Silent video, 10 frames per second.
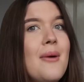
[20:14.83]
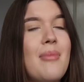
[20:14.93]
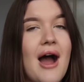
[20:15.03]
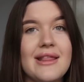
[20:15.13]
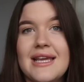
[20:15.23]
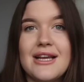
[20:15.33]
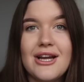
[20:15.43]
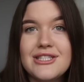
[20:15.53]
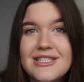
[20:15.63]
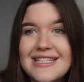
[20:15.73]
But I think
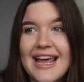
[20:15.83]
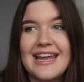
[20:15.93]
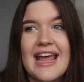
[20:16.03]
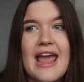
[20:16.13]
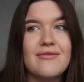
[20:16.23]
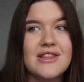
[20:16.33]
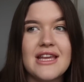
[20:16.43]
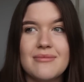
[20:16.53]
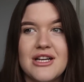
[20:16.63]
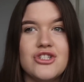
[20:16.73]
I just take
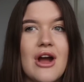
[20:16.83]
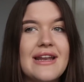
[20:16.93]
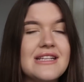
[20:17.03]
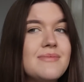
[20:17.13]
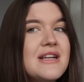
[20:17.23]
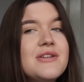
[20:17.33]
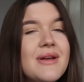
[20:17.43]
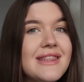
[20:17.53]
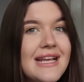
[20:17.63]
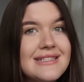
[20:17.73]
everything in my stride, especially
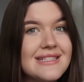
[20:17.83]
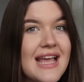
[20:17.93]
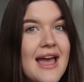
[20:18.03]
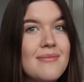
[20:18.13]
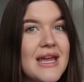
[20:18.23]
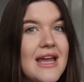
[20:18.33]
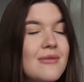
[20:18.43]
when things scare me.